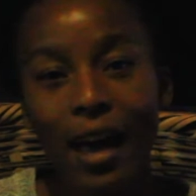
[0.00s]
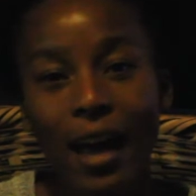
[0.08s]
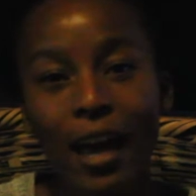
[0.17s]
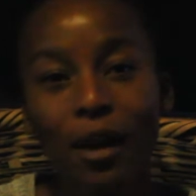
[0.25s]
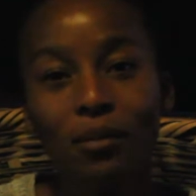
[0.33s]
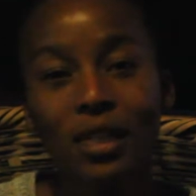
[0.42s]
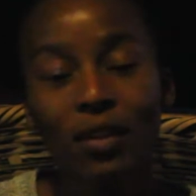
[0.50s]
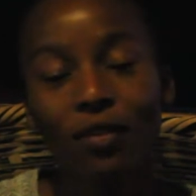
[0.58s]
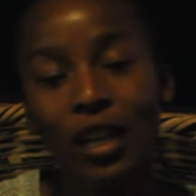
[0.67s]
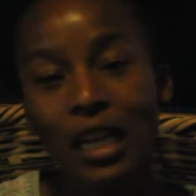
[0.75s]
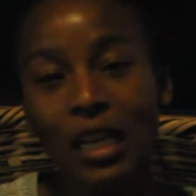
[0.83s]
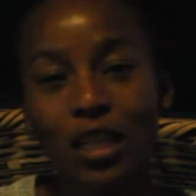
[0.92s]
I'm
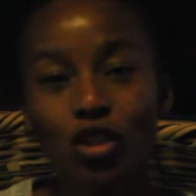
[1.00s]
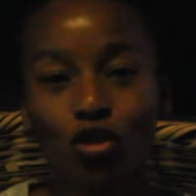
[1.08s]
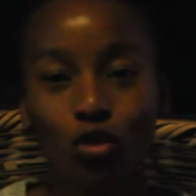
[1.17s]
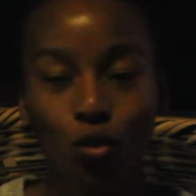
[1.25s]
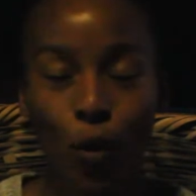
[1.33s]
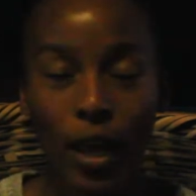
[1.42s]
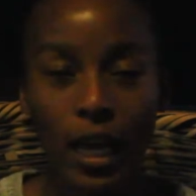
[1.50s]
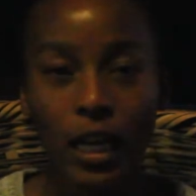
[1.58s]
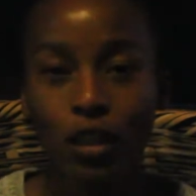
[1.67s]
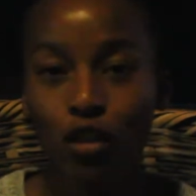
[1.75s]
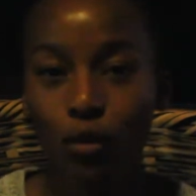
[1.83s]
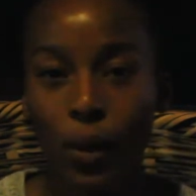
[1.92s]
definitely
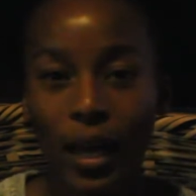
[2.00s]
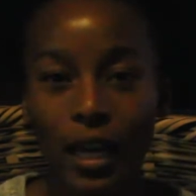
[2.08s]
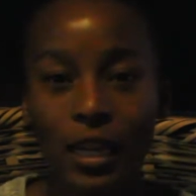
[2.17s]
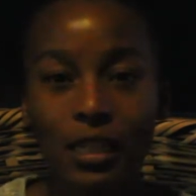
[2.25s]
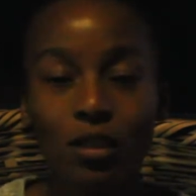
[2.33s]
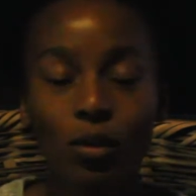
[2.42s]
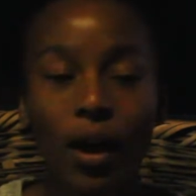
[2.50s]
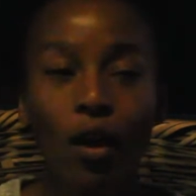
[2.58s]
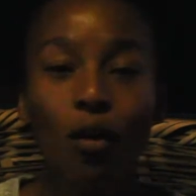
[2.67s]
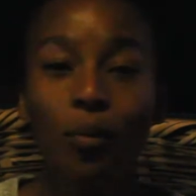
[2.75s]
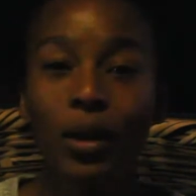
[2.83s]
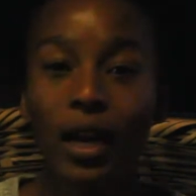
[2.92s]
enjoying doing it, so I
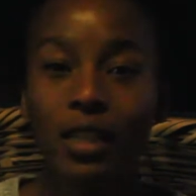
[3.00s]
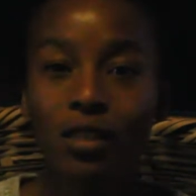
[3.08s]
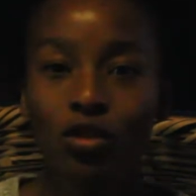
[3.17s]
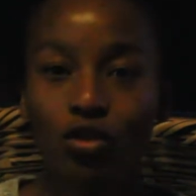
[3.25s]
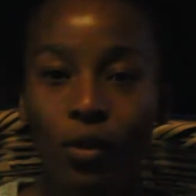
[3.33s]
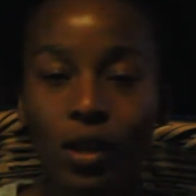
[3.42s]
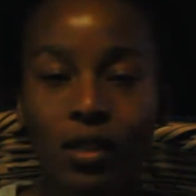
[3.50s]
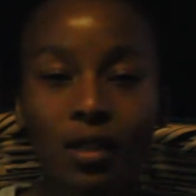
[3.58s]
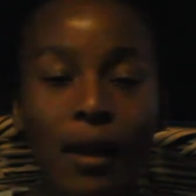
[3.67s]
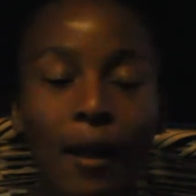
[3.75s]
hope you guys enjoy it.